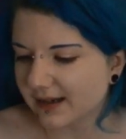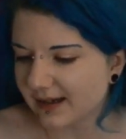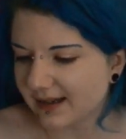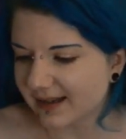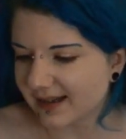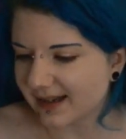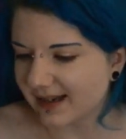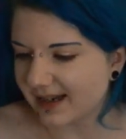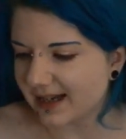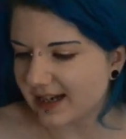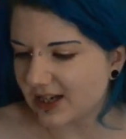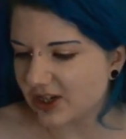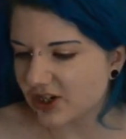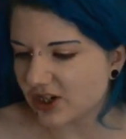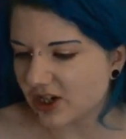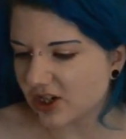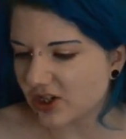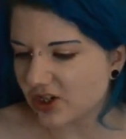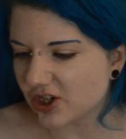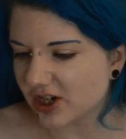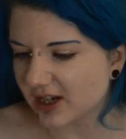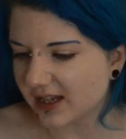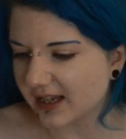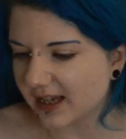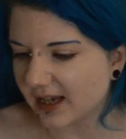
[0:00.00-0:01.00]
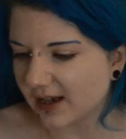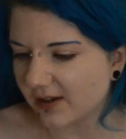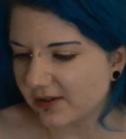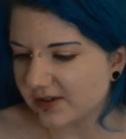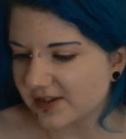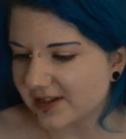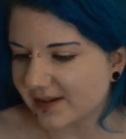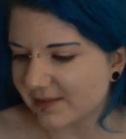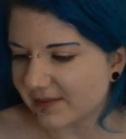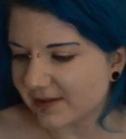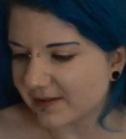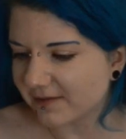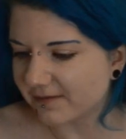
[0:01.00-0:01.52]
Then he gingerly
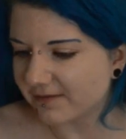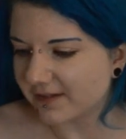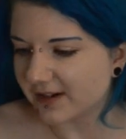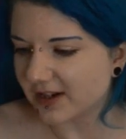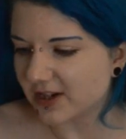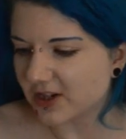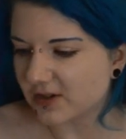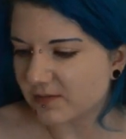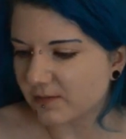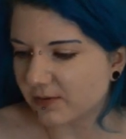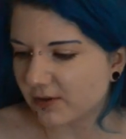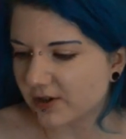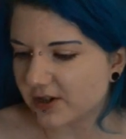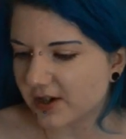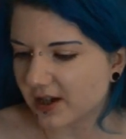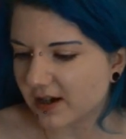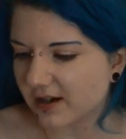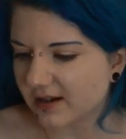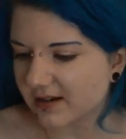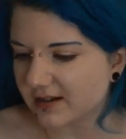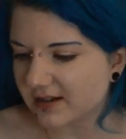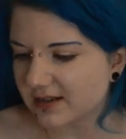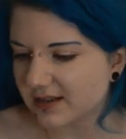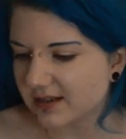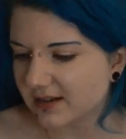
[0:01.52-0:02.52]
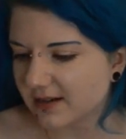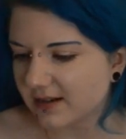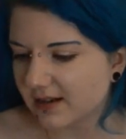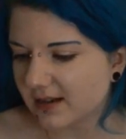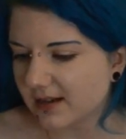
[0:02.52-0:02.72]
holds up the finished product.